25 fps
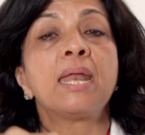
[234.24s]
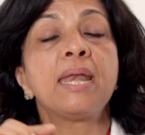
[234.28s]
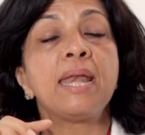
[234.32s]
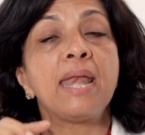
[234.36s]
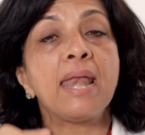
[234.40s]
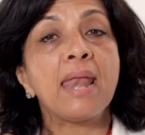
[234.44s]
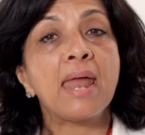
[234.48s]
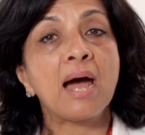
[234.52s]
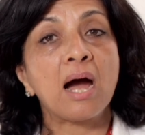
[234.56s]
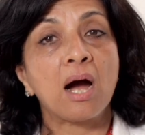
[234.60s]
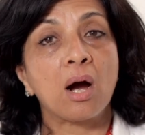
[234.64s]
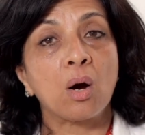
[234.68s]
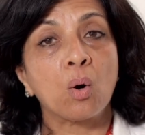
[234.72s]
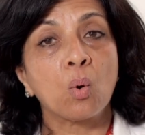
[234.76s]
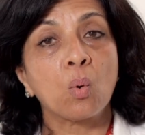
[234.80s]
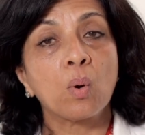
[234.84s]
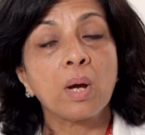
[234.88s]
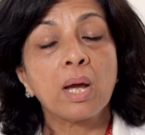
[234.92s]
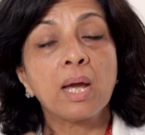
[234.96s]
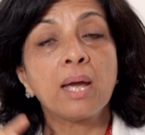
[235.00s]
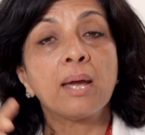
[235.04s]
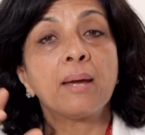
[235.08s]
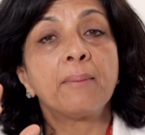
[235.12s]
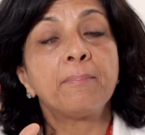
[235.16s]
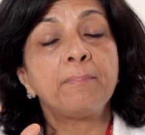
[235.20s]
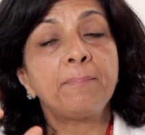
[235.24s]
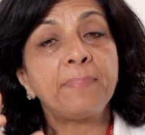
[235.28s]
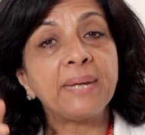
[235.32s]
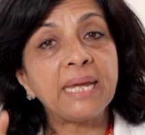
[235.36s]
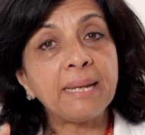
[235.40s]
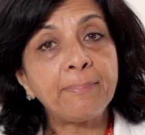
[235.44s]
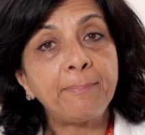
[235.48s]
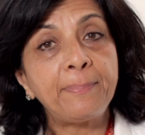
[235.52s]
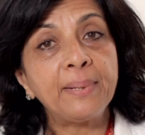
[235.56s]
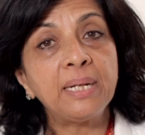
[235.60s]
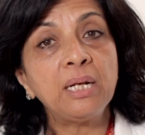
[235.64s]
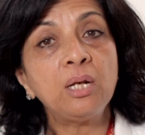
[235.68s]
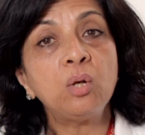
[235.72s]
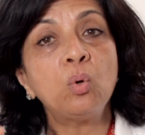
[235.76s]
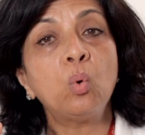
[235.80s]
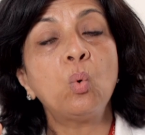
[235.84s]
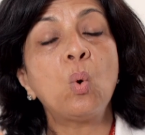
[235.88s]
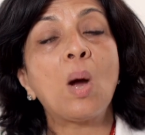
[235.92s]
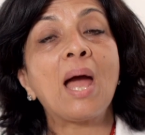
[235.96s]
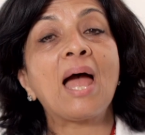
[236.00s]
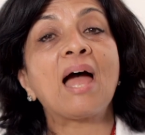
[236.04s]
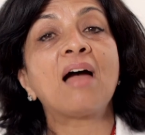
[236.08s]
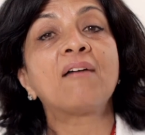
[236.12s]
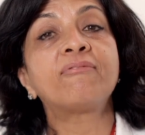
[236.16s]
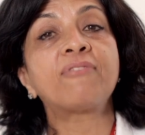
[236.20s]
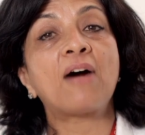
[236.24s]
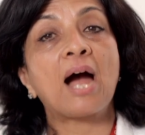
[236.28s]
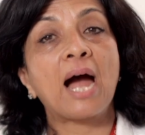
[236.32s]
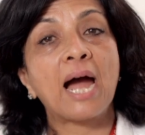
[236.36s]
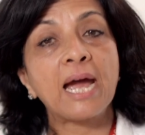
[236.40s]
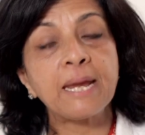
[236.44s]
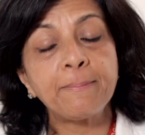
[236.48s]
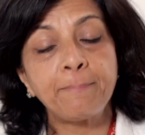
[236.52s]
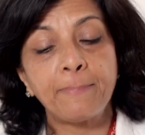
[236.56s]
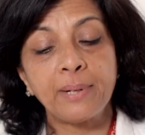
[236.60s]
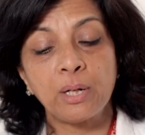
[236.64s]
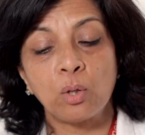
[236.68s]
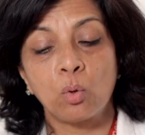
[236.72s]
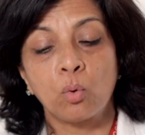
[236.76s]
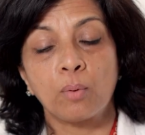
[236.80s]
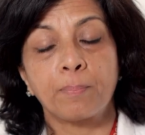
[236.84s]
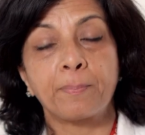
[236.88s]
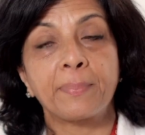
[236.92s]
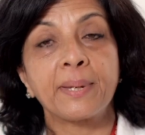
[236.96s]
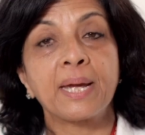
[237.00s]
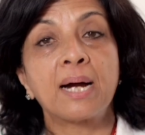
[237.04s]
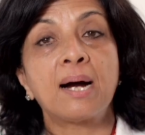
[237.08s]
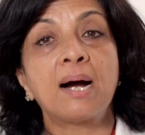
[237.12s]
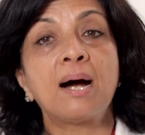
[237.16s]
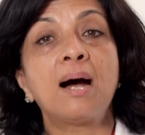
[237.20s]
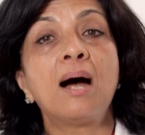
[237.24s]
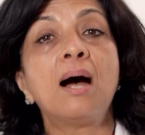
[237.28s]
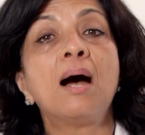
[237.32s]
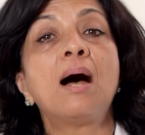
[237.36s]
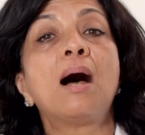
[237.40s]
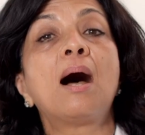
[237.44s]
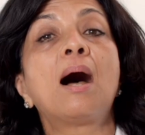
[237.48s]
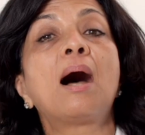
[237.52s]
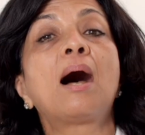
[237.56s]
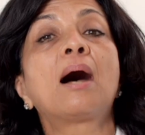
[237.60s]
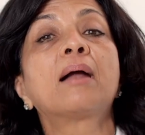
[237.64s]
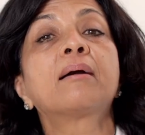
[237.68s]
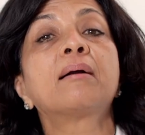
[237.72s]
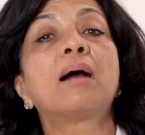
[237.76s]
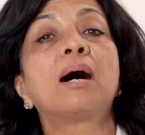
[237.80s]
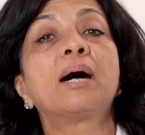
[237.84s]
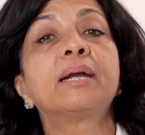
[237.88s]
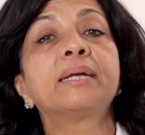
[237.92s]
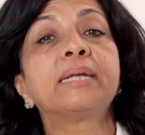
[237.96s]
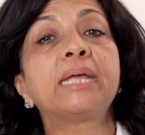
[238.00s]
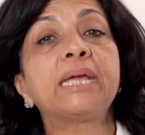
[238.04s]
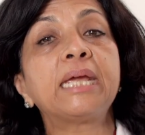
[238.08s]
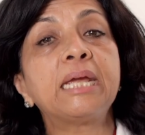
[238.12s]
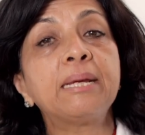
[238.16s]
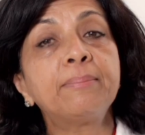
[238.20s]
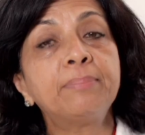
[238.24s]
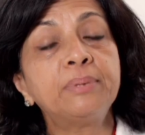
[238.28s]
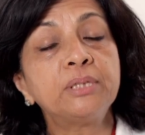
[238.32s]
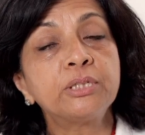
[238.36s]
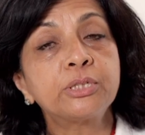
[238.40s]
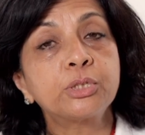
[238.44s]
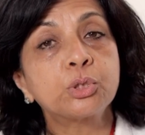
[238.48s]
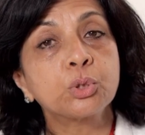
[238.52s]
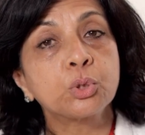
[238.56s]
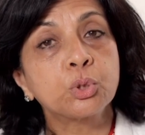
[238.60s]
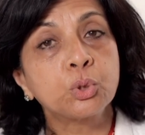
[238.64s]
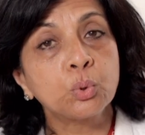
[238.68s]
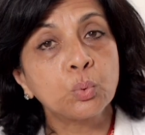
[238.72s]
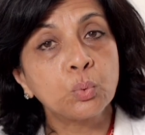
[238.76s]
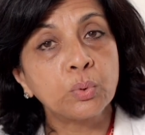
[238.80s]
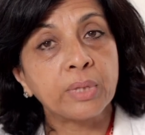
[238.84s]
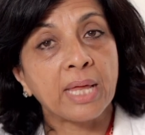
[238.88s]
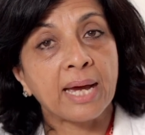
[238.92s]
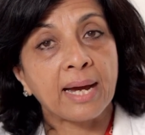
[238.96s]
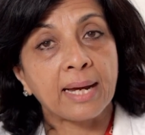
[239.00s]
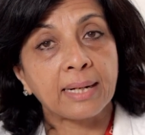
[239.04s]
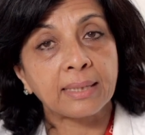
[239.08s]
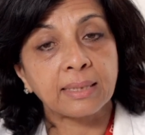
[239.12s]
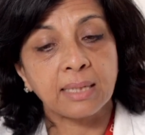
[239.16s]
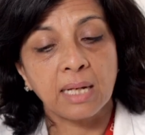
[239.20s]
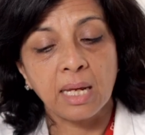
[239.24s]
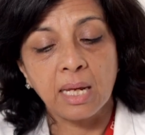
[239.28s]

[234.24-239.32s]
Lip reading: Now, people who have hyperopia are unable to do that.